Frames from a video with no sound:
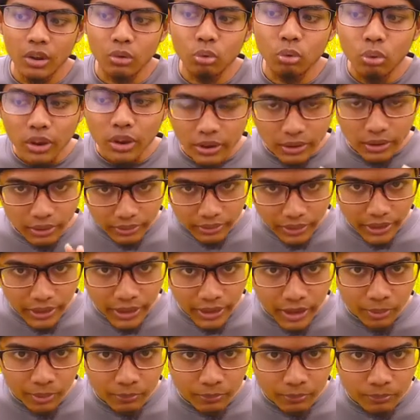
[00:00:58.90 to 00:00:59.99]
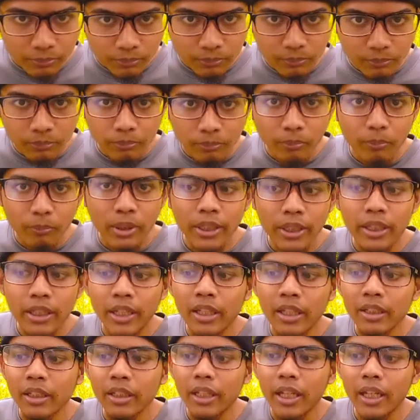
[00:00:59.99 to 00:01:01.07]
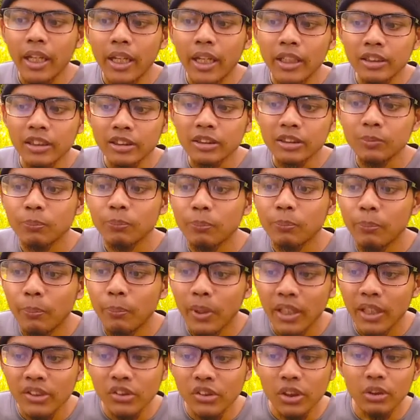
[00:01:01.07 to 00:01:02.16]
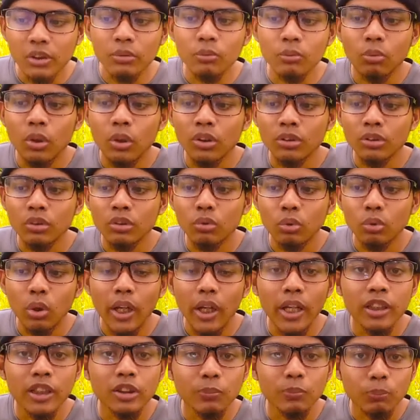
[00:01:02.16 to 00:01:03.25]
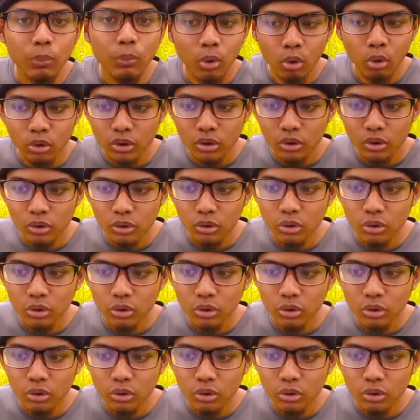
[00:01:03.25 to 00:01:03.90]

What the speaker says: During that time, my expression was to expose